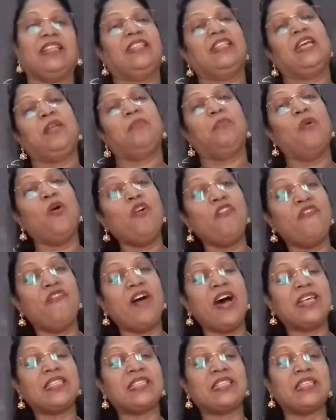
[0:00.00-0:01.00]
then more
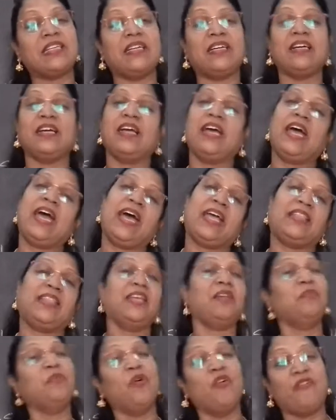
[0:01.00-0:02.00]
faster and
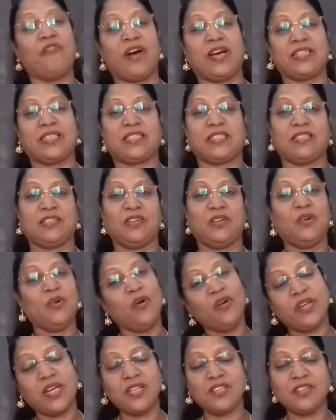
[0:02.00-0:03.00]
then more faster.
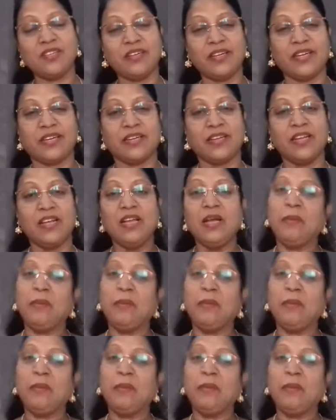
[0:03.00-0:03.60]
Okay, children?